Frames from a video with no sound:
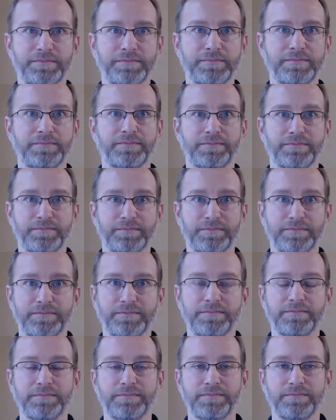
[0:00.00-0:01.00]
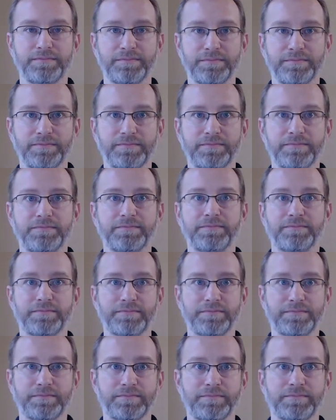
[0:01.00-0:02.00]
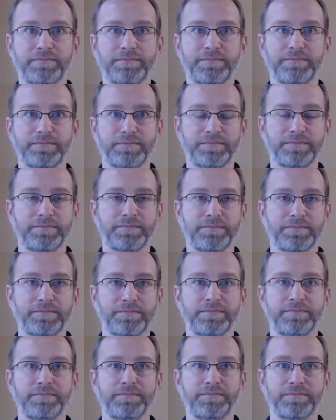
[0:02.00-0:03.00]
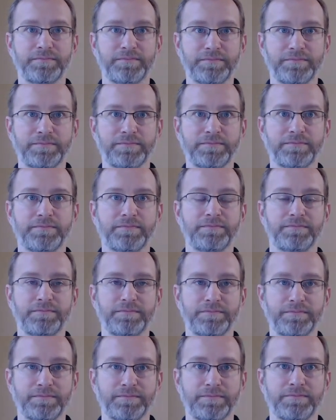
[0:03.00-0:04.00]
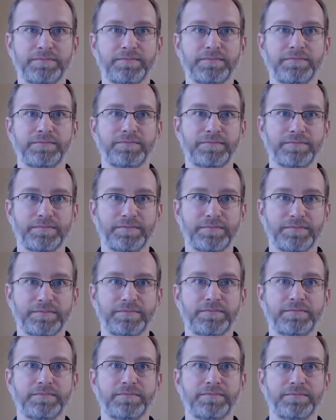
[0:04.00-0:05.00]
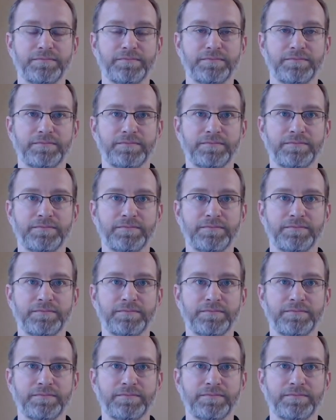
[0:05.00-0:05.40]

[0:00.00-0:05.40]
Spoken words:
The person shown says nothing.